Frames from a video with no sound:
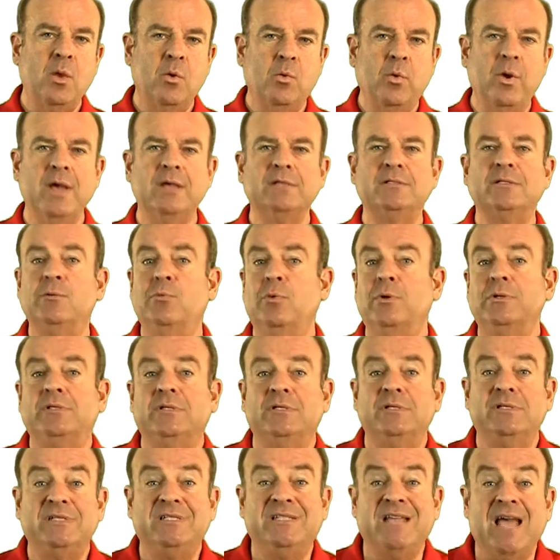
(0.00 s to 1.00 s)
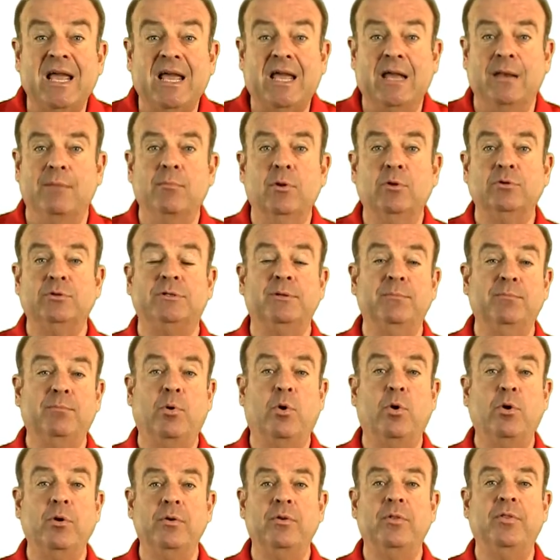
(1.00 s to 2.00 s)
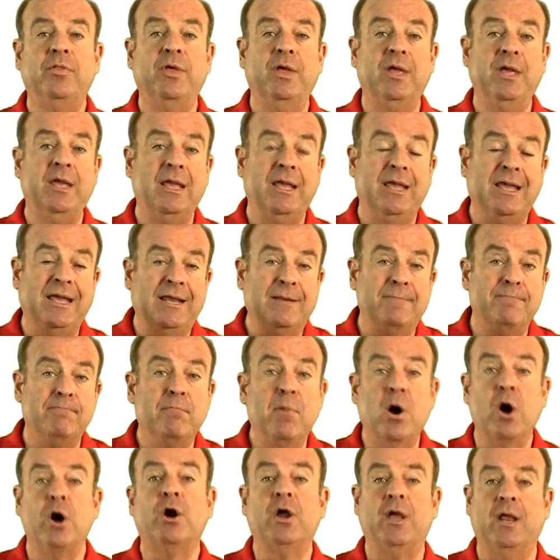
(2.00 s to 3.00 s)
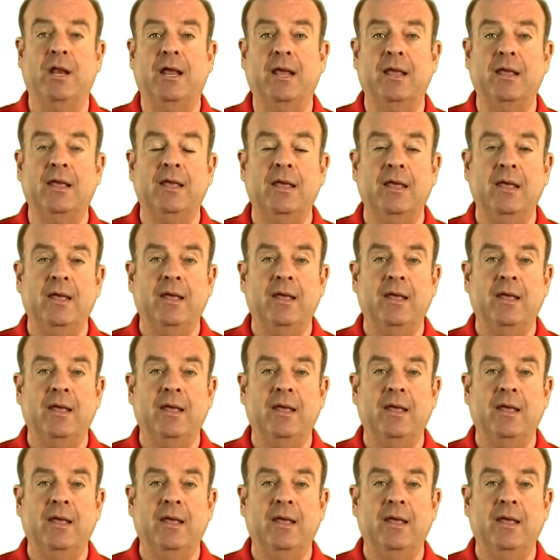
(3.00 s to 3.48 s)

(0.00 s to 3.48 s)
We asked him, What's the second most important thing in marketing?